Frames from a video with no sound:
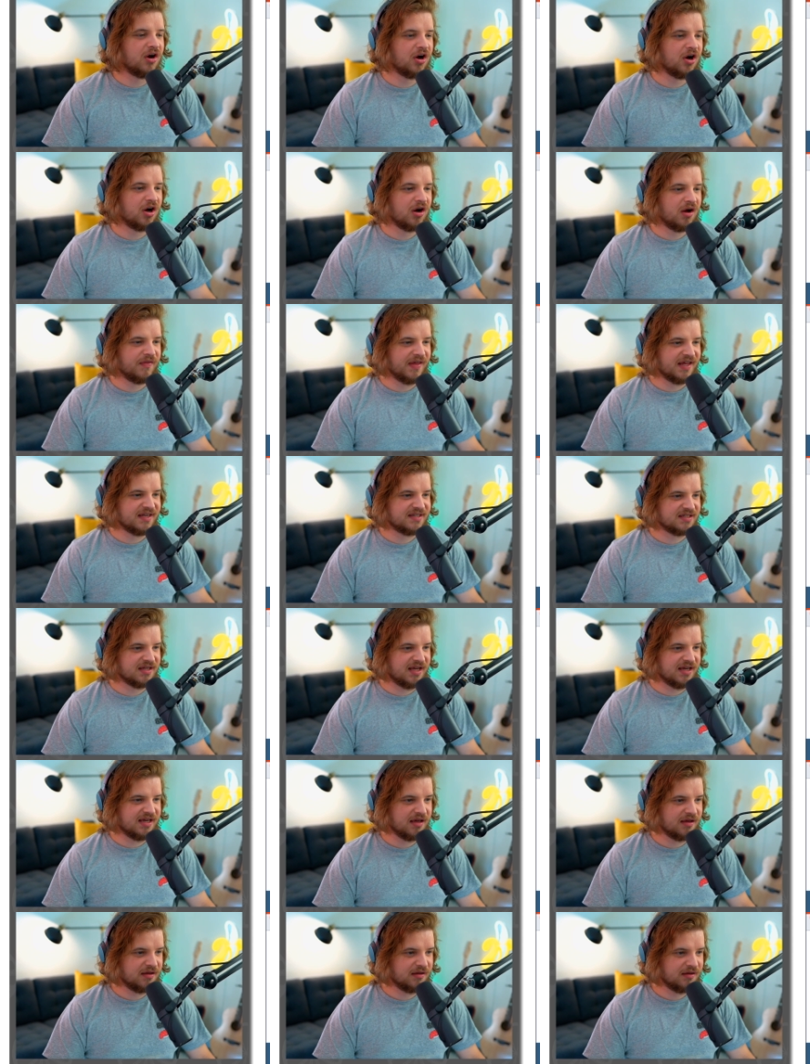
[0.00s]
Oh, that's
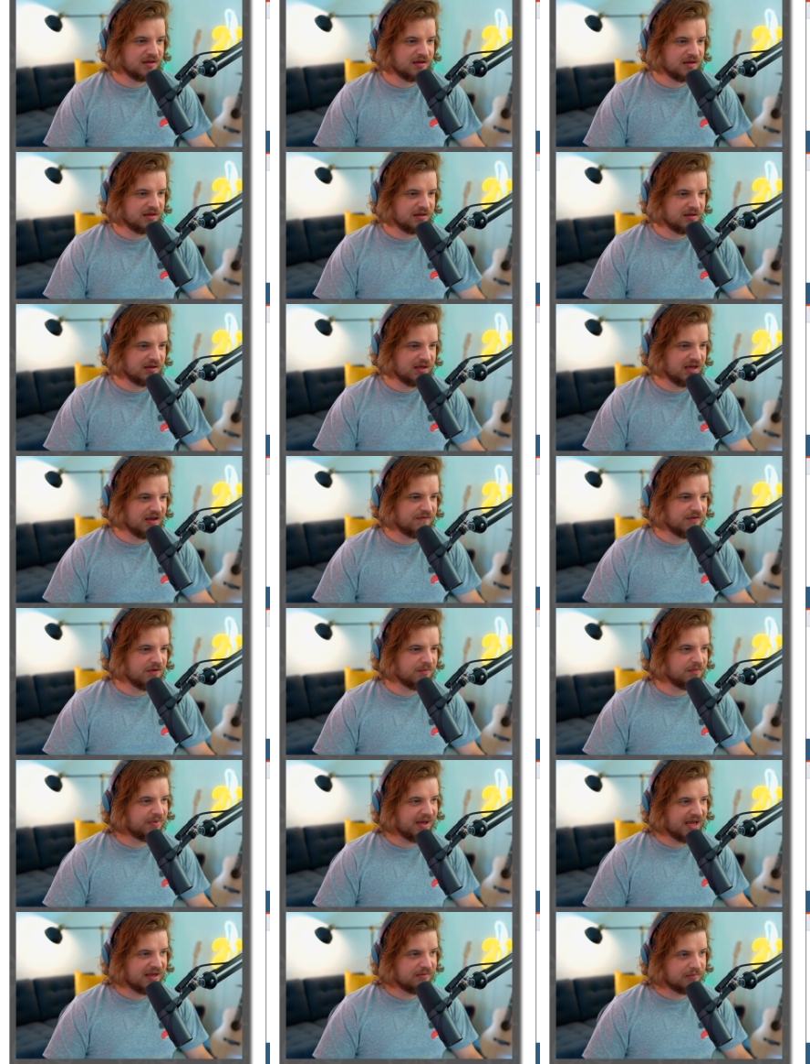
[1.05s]
like if you
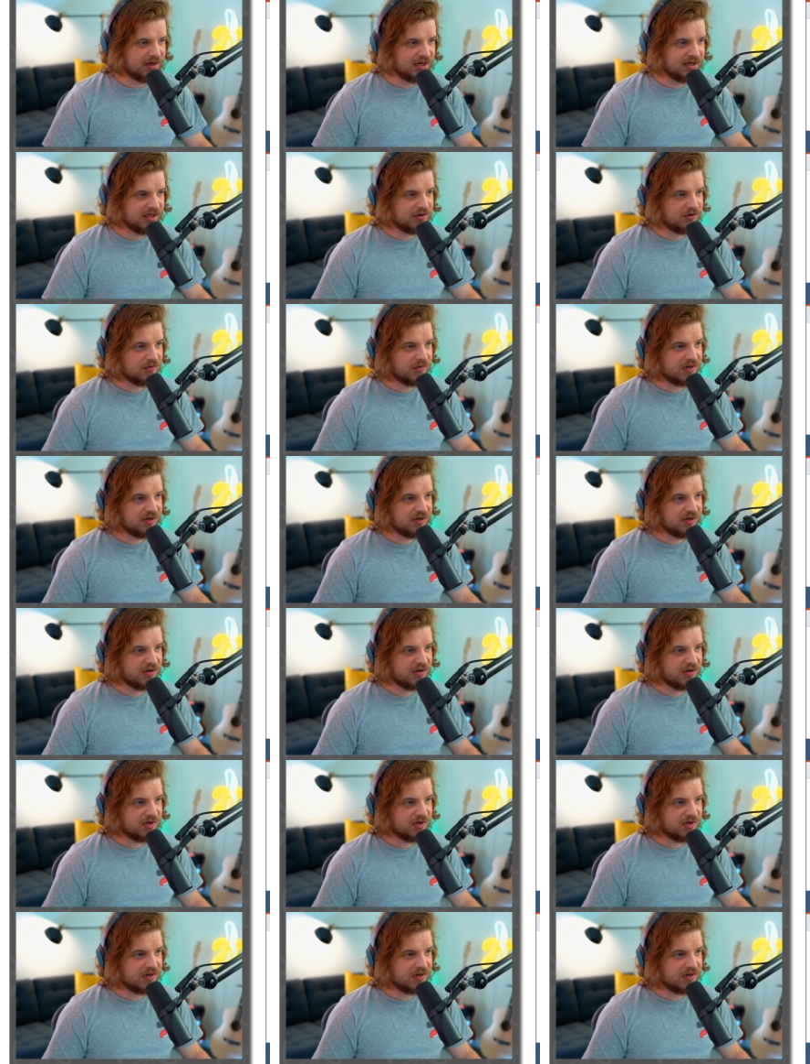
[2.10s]
pay money or